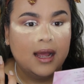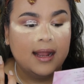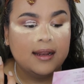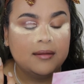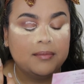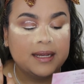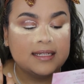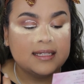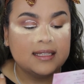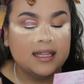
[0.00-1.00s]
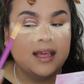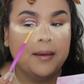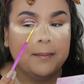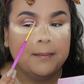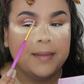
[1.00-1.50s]
and it
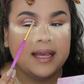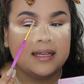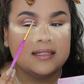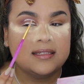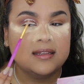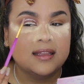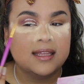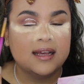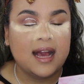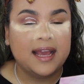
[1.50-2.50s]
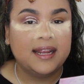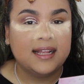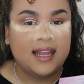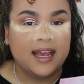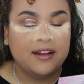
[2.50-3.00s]
basically makes the guiding
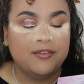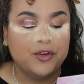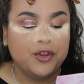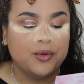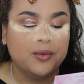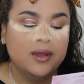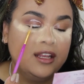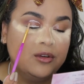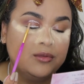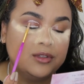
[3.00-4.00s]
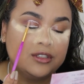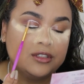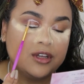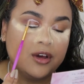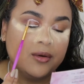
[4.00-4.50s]
line for you. Then you would
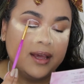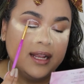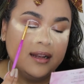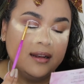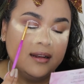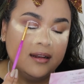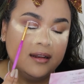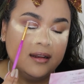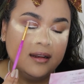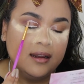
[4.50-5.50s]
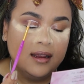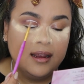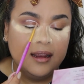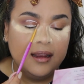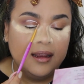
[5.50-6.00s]
just go in
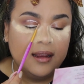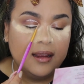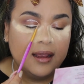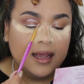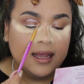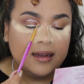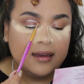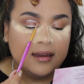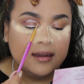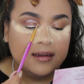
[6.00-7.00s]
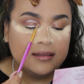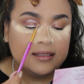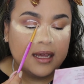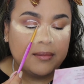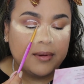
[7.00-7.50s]
and
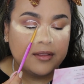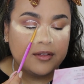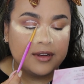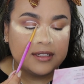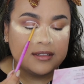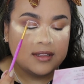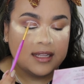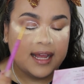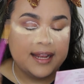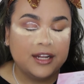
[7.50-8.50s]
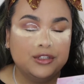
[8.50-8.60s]
tap out the rest of the line